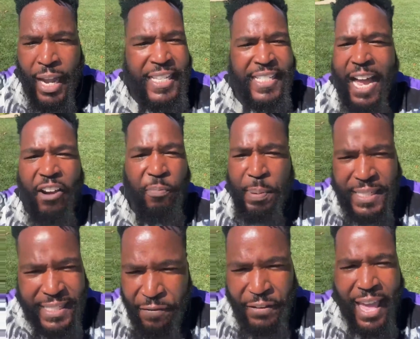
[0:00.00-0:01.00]
a South
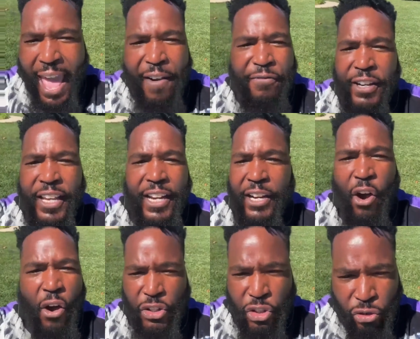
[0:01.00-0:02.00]
Pacific African, an
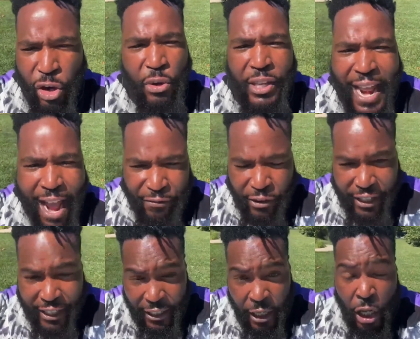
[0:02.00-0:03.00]
Australian
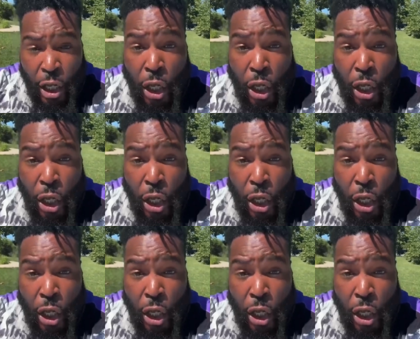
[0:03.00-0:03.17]
African,